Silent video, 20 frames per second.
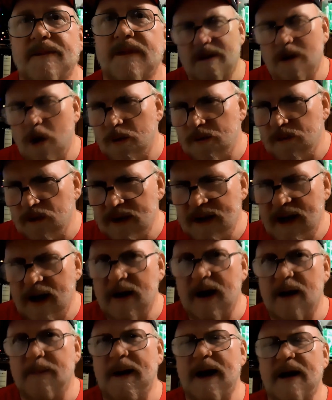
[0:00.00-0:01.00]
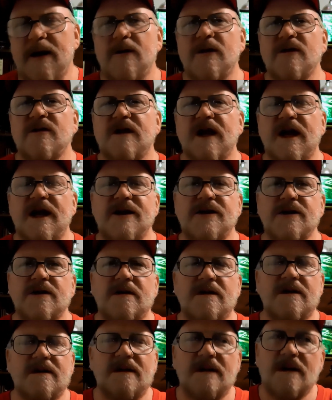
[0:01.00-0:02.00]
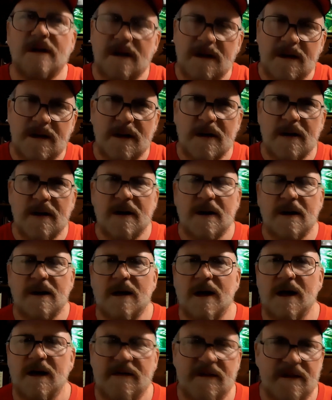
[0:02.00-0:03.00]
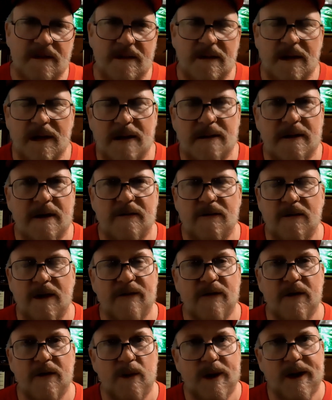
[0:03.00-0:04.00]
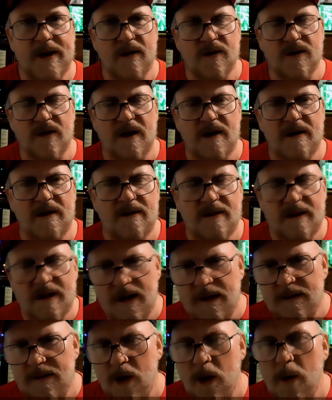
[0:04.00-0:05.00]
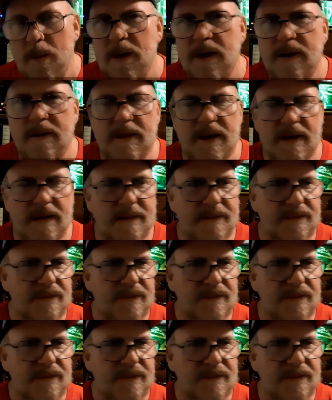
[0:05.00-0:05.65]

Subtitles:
Hopefully, I'll get back on a schedule of every week or so. I'm hoping, but